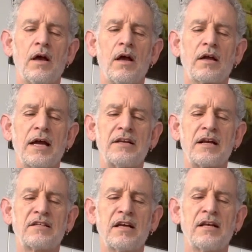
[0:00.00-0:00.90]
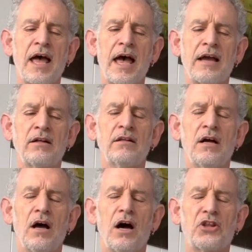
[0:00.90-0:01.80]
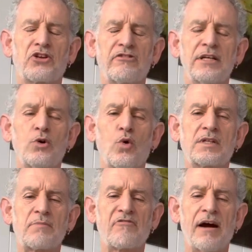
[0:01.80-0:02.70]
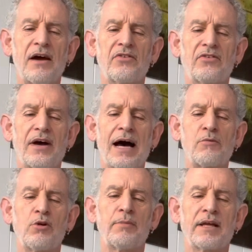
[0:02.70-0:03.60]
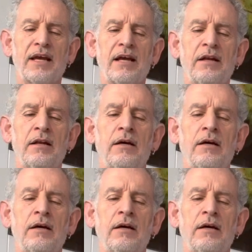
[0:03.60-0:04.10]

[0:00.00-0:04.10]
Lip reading: Okay, now let's inhale a 3/4 breath and we'll begin.